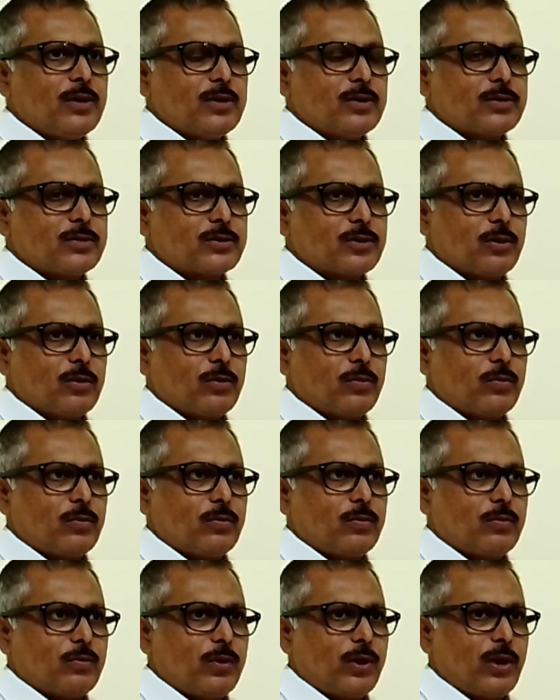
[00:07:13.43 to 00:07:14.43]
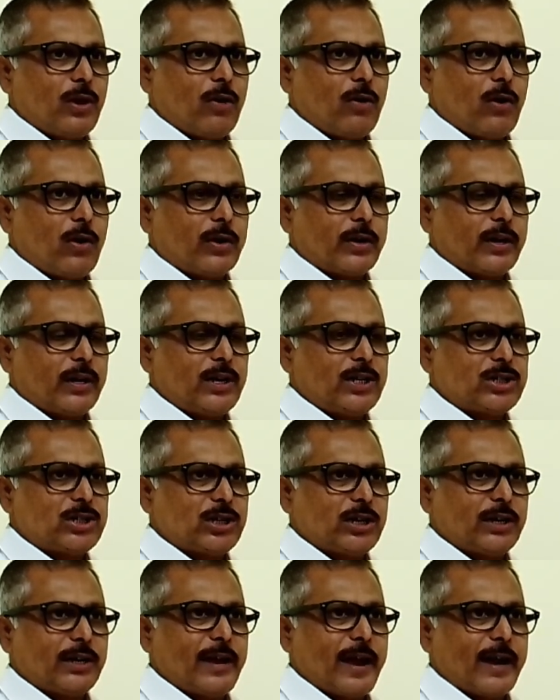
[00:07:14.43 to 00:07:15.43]
So we have already
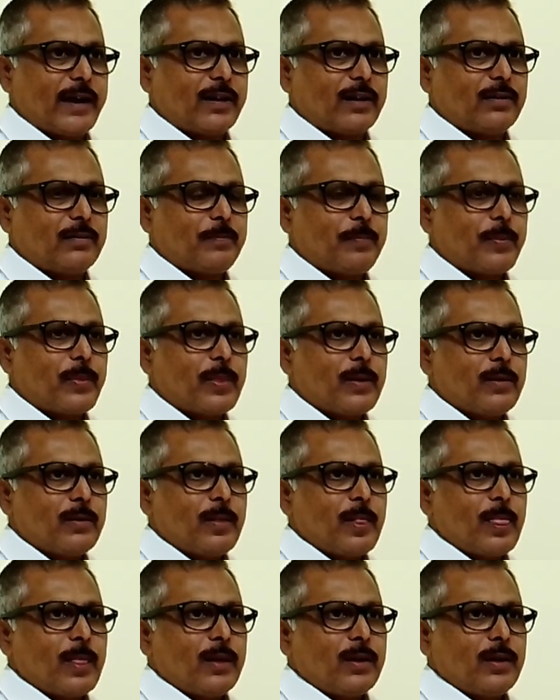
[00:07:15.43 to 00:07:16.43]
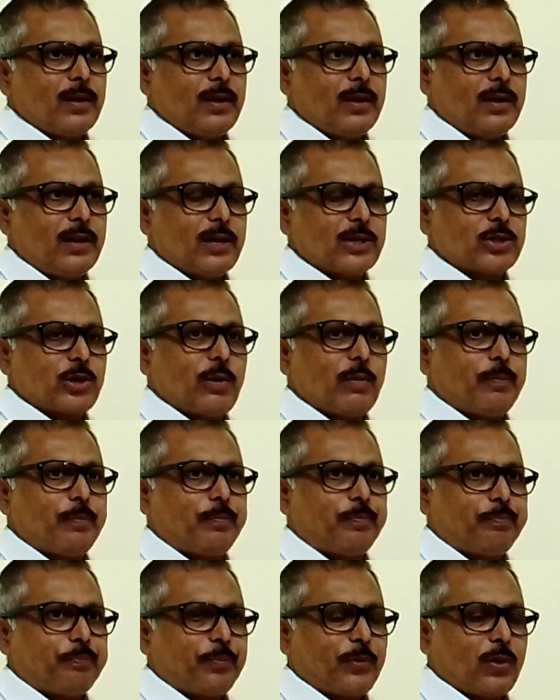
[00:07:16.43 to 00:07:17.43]
seen that in case
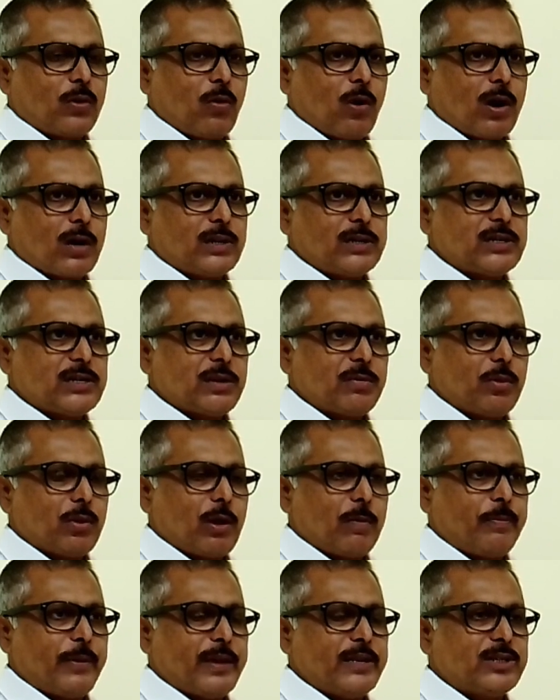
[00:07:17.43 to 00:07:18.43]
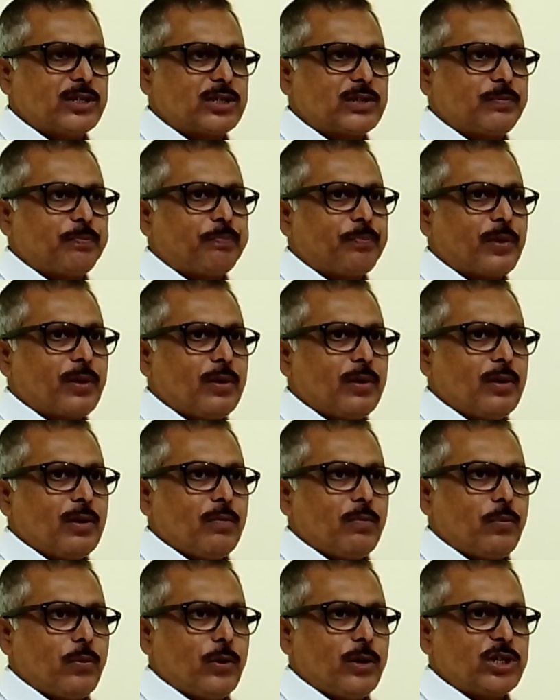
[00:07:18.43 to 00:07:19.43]
of cognizable offence,
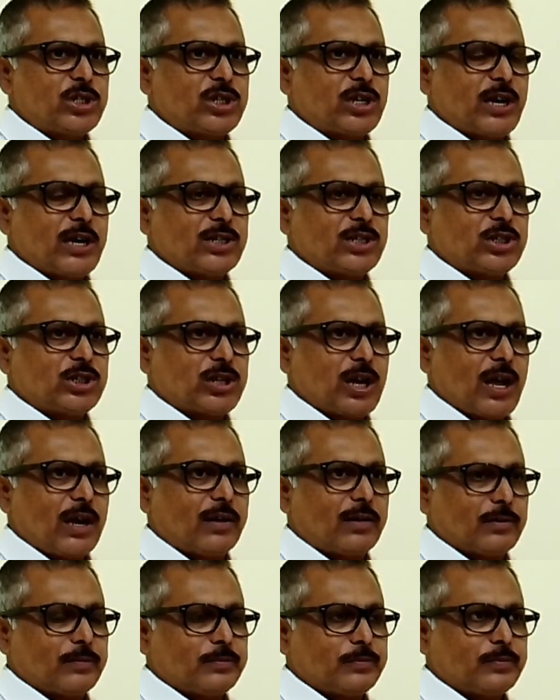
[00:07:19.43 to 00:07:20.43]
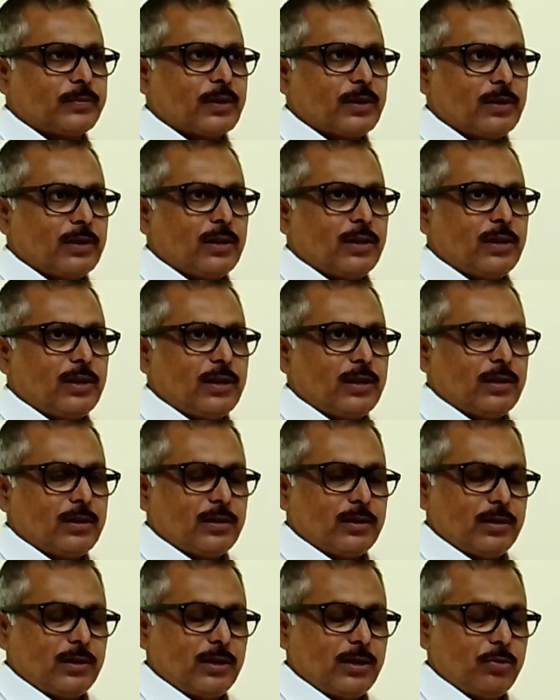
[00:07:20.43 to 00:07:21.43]
police can start
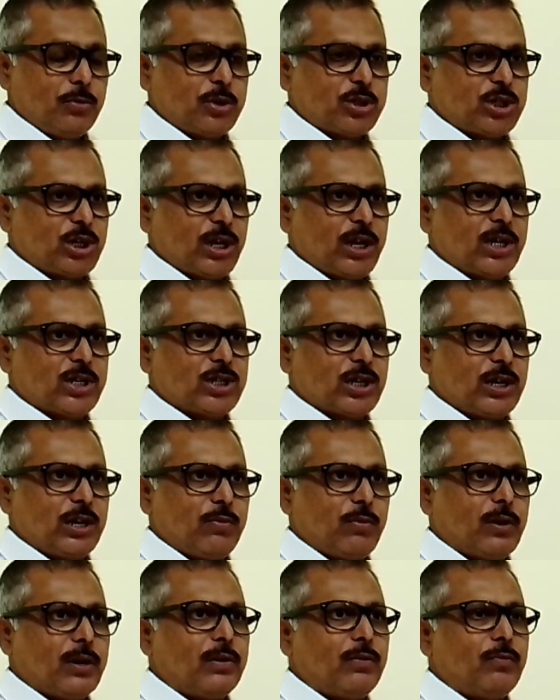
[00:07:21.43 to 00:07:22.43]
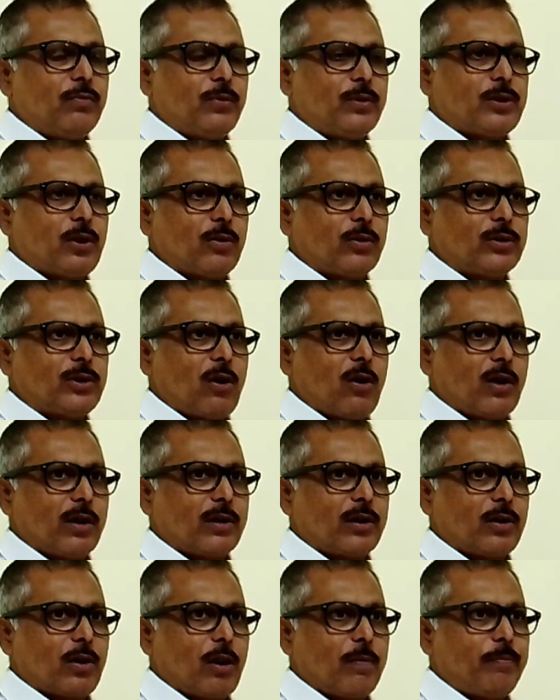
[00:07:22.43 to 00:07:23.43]
investigation even without the
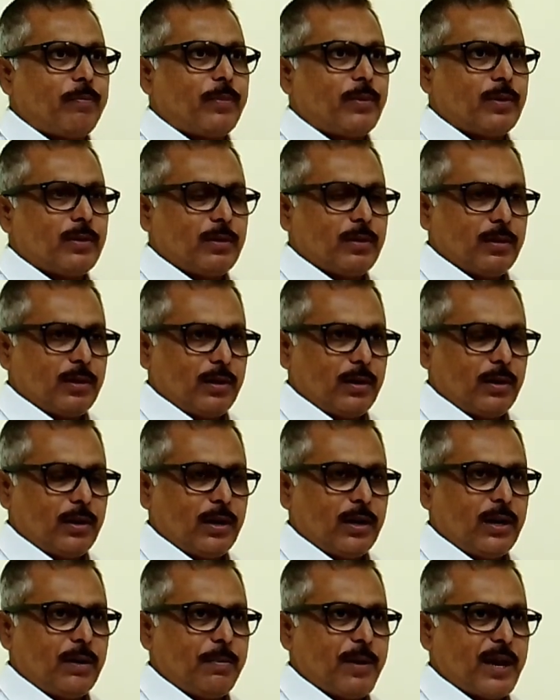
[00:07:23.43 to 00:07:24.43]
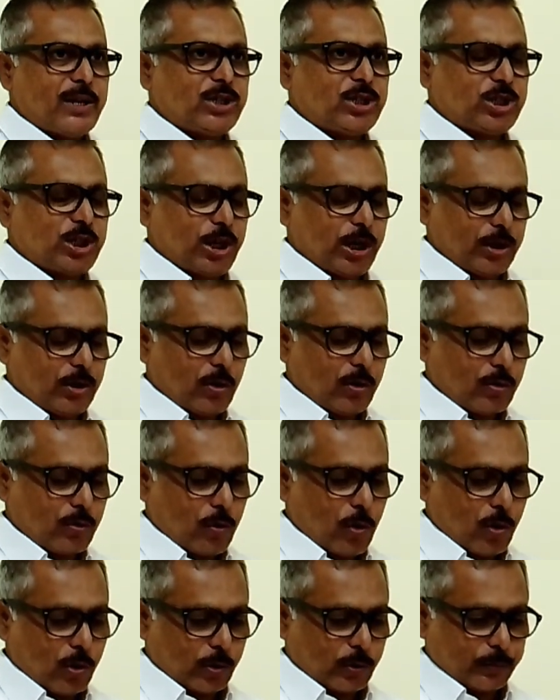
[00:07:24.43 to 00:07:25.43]
order of any magistrate or
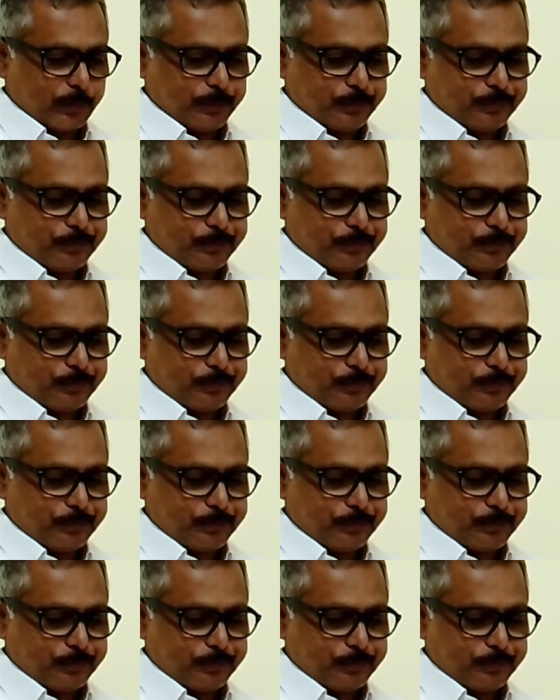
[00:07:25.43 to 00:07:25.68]
court.